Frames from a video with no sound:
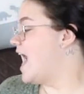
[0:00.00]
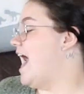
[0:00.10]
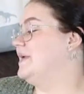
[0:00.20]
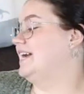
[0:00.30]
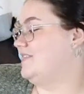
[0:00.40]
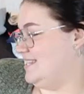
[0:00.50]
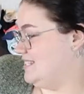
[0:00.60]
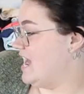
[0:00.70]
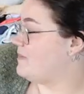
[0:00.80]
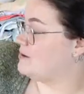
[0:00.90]
And then I got this.
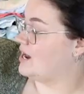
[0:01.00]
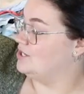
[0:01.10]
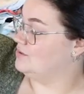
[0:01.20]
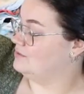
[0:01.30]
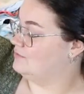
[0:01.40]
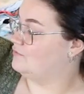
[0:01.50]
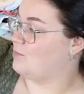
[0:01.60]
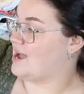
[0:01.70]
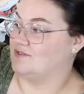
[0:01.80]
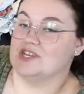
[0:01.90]
I paid brand new full
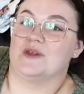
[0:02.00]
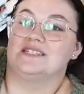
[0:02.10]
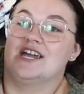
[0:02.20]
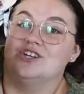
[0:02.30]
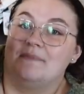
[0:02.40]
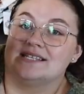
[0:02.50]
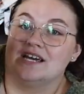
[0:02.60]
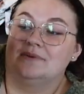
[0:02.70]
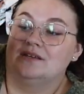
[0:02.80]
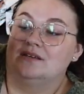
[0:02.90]
price for this because I could not pass it up.